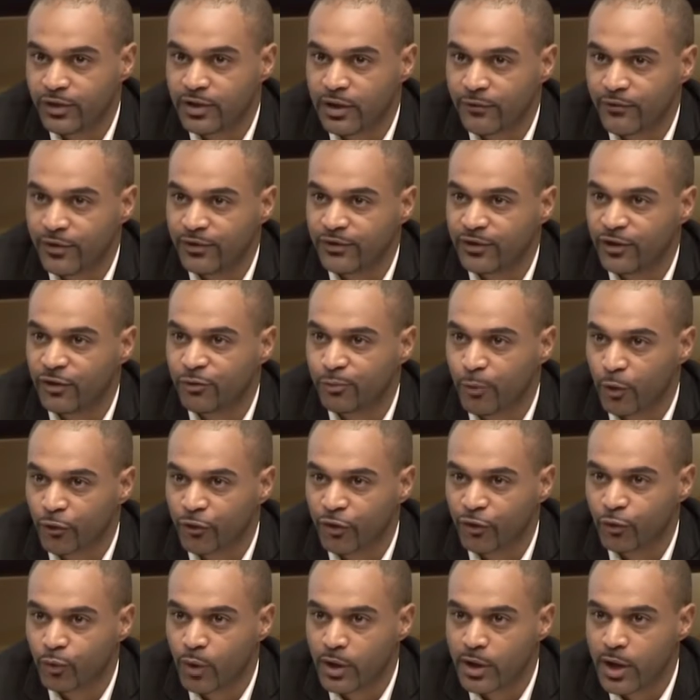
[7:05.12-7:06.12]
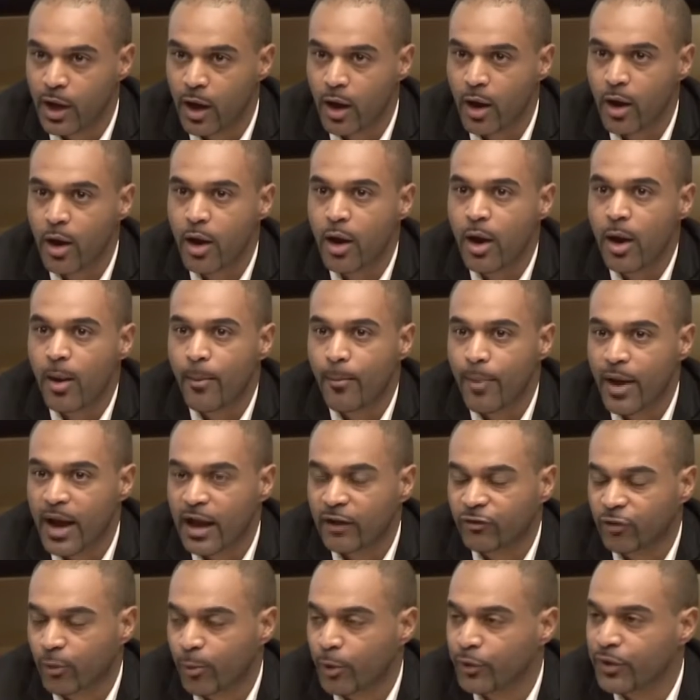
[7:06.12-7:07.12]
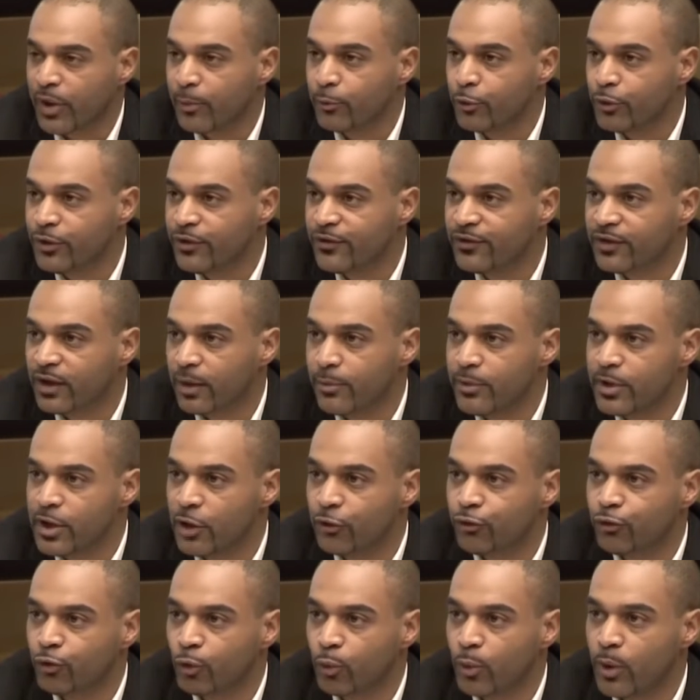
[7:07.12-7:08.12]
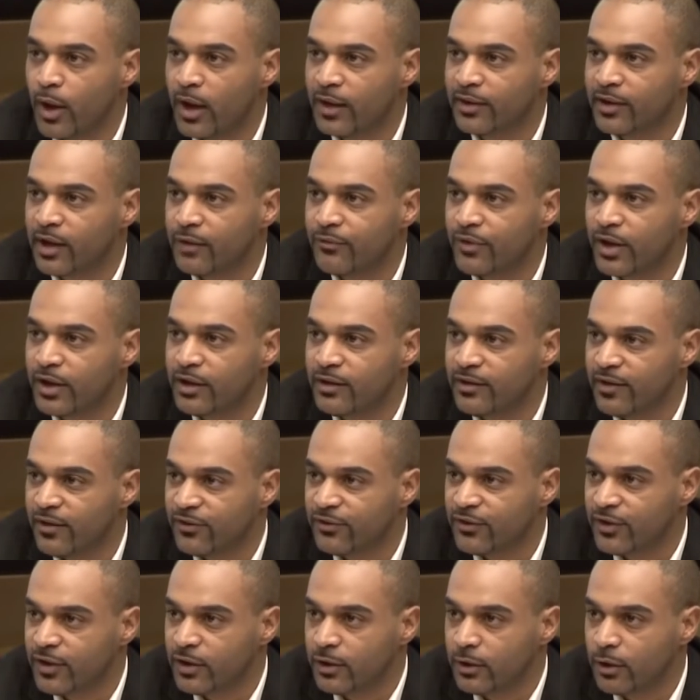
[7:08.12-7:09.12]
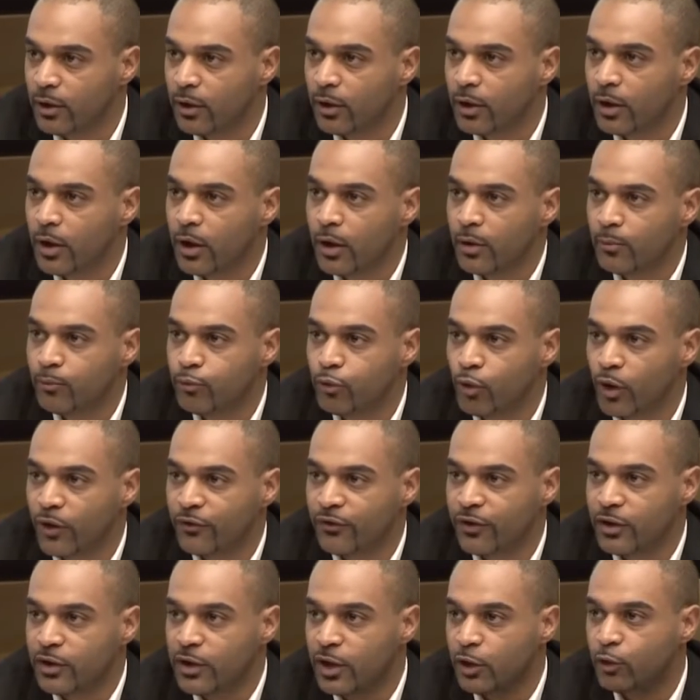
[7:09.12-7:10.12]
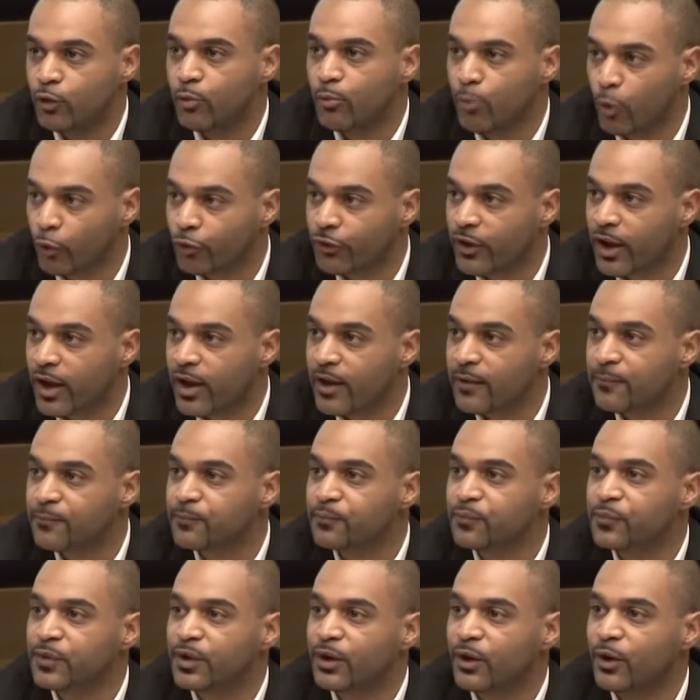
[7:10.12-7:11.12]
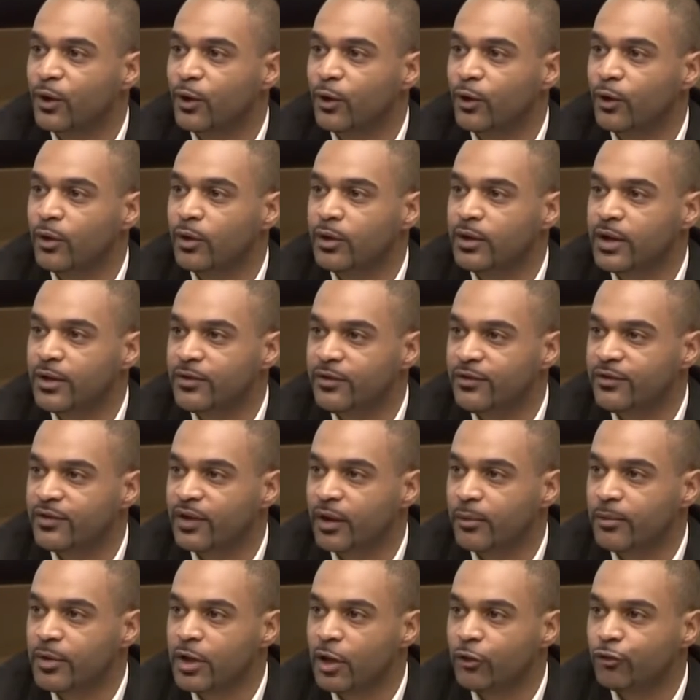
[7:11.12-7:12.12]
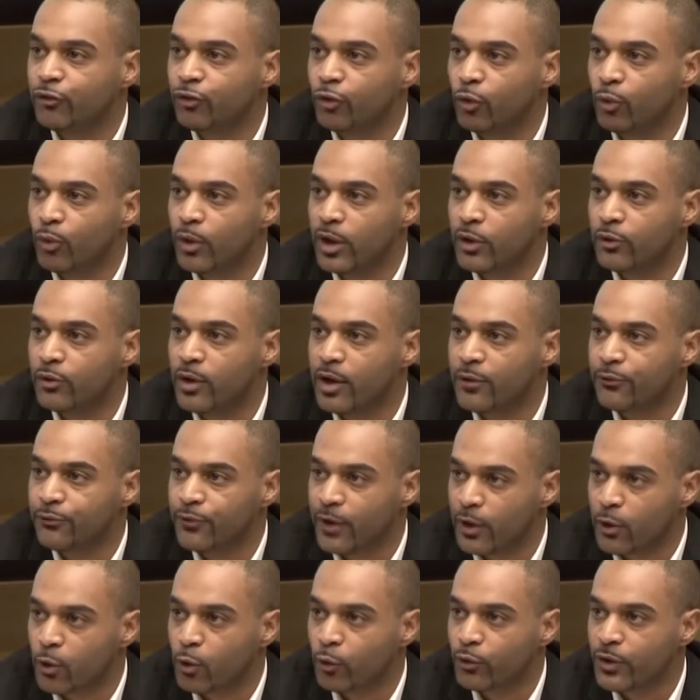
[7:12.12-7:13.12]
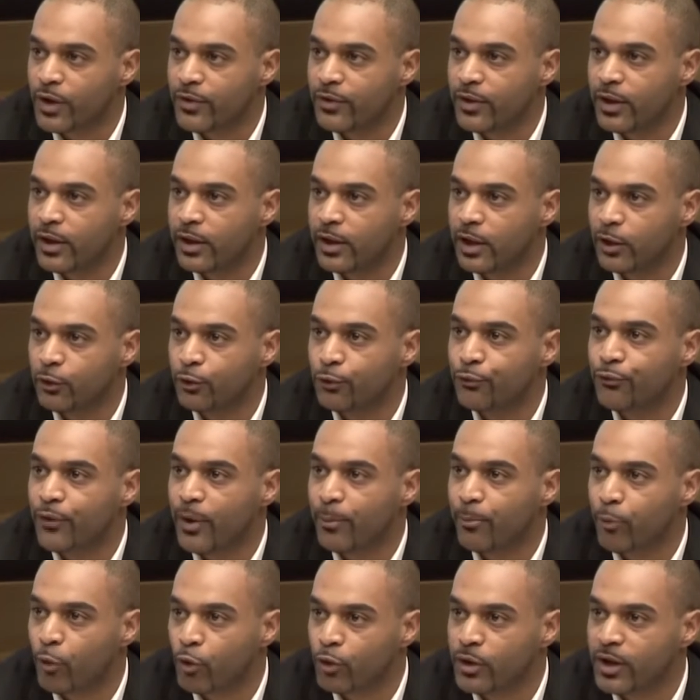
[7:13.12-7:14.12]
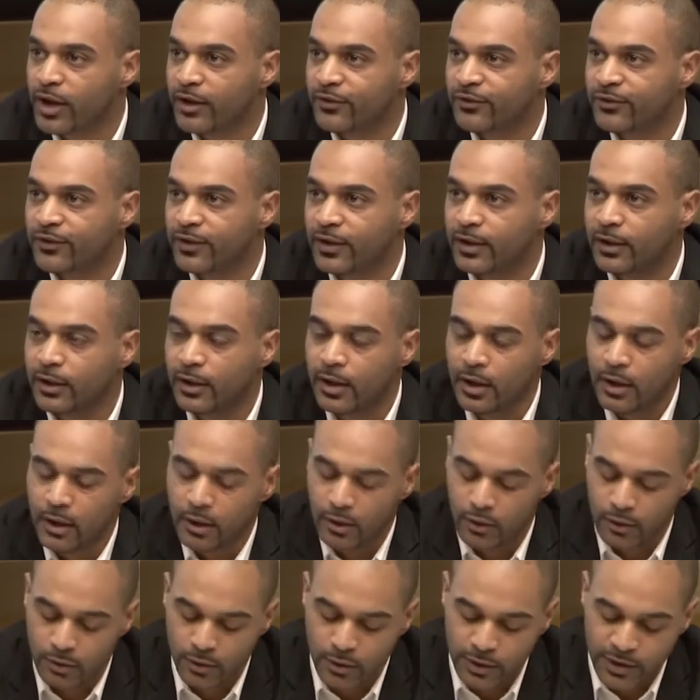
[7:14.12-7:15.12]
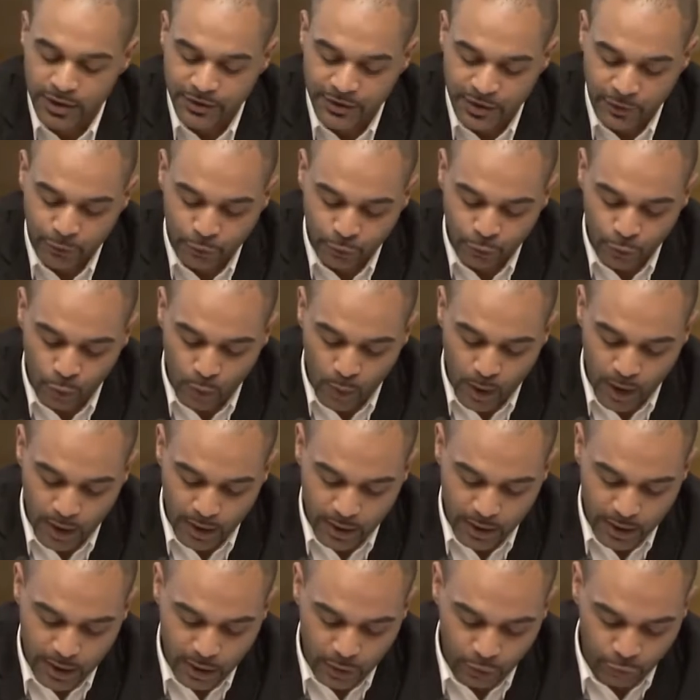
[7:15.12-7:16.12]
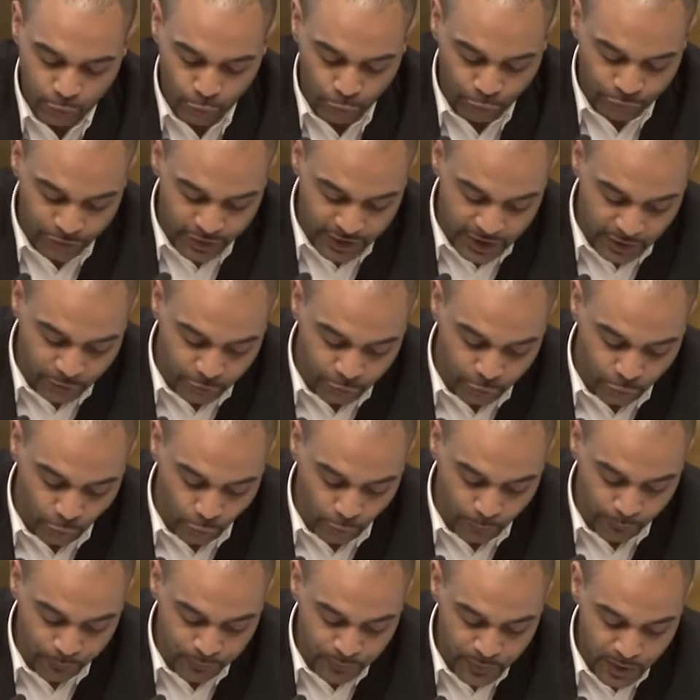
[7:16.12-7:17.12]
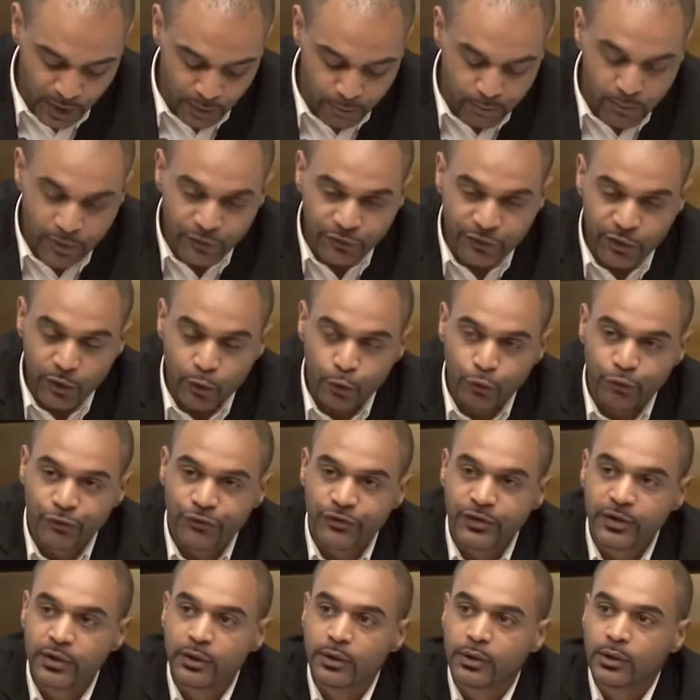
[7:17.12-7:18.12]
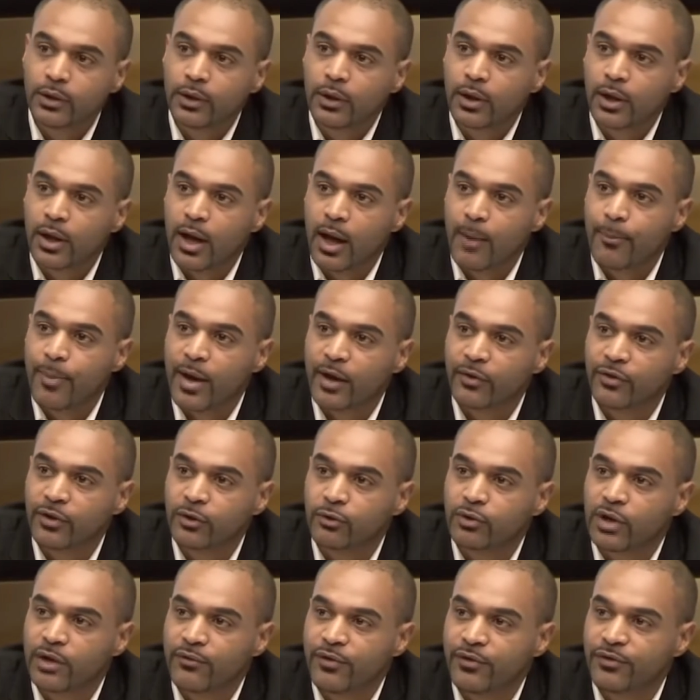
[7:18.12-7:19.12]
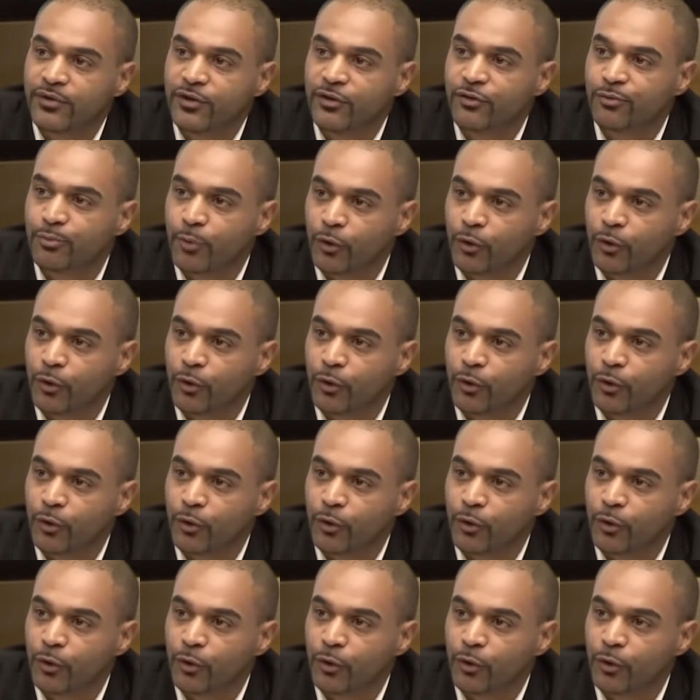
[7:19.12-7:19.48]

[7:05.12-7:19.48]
being a citizen. We try to give people tools to do all kinds of things against discrimination. We want we ask people to talk about their experiences of discrimination to become witnesses